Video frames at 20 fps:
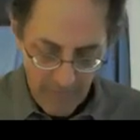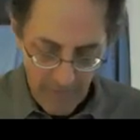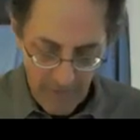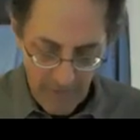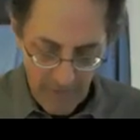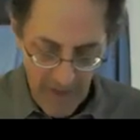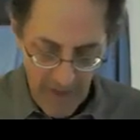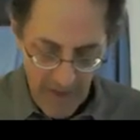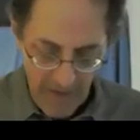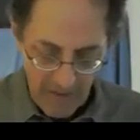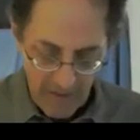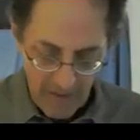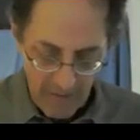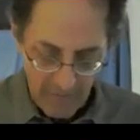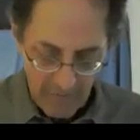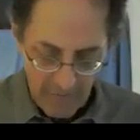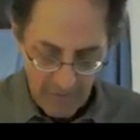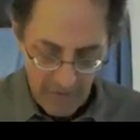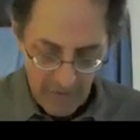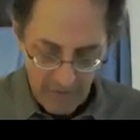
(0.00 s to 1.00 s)
that
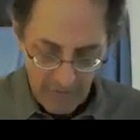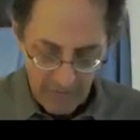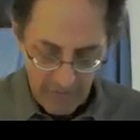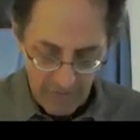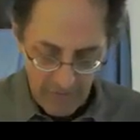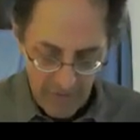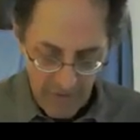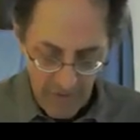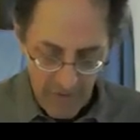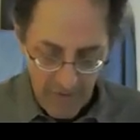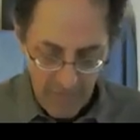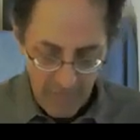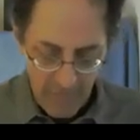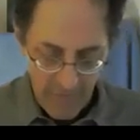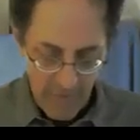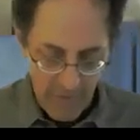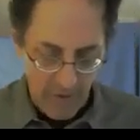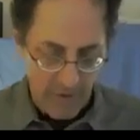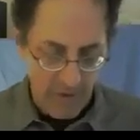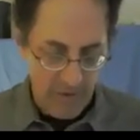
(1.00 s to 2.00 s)
gives us
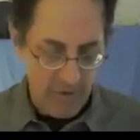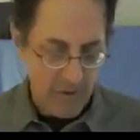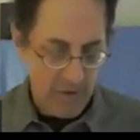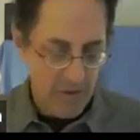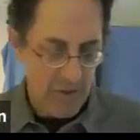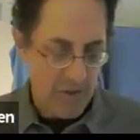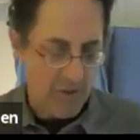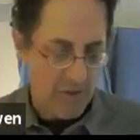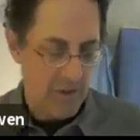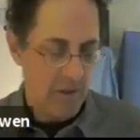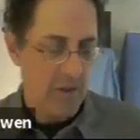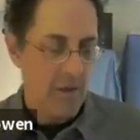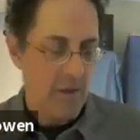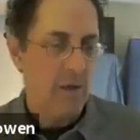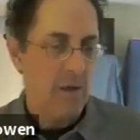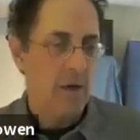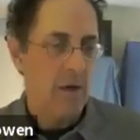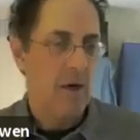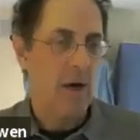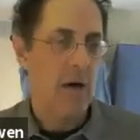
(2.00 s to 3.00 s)
the condition
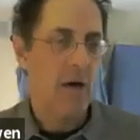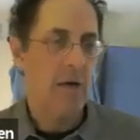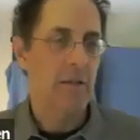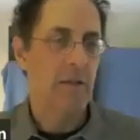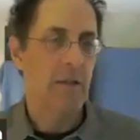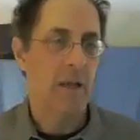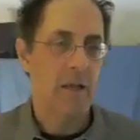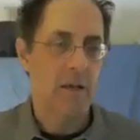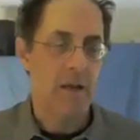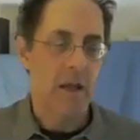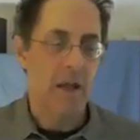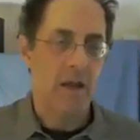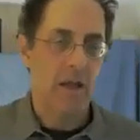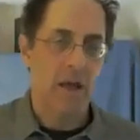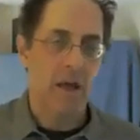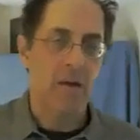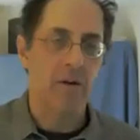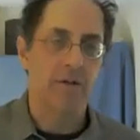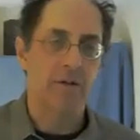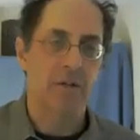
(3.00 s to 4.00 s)
on the kinetic
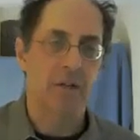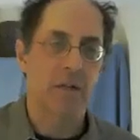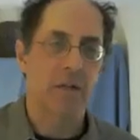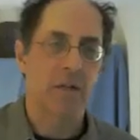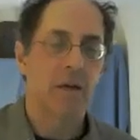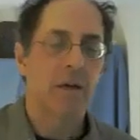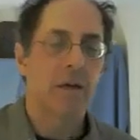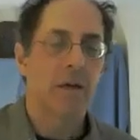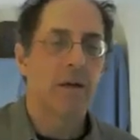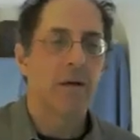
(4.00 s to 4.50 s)
energy